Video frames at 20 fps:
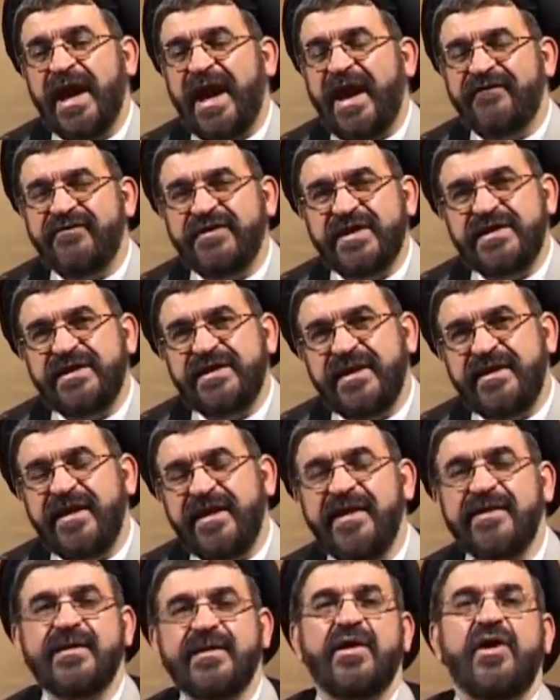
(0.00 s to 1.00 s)
After the
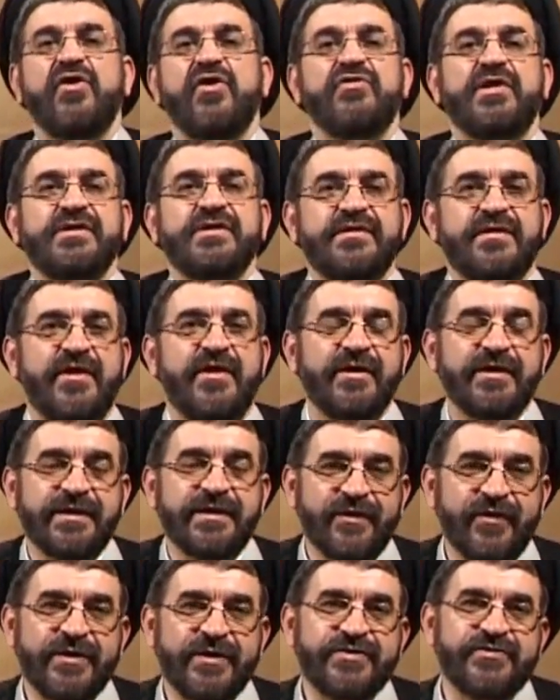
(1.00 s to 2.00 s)
death, how Allah is
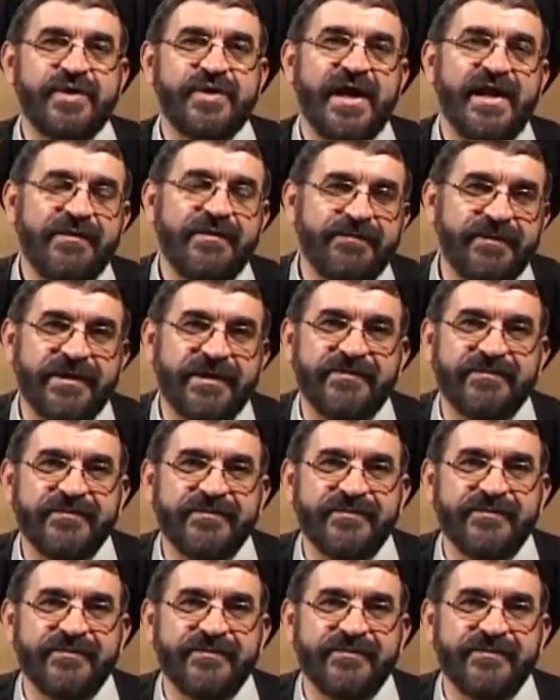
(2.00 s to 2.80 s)
going to help him?